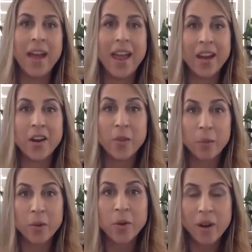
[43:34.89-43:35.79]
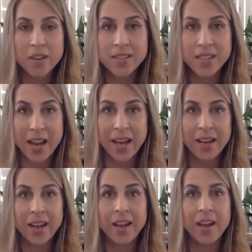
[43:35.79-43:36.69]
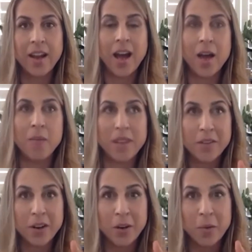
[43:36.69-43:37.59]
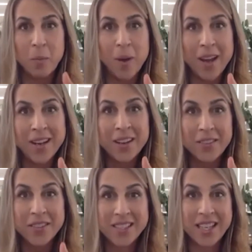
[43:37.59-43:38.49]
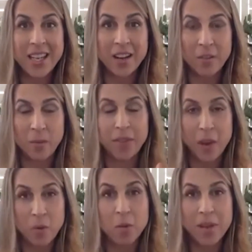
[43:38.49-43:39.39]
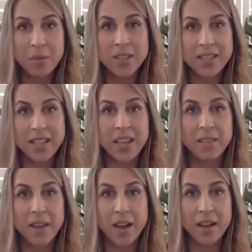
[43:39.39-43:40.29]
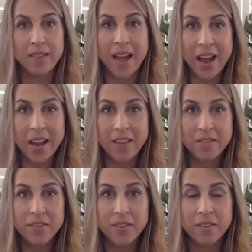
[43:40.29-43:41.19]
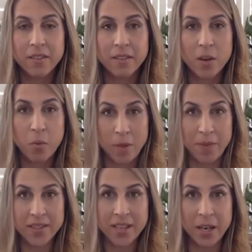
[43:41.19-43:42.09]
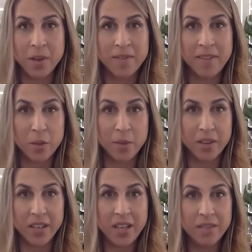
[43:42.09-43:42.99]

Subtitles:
and through our site they will be able to see live appointment time availability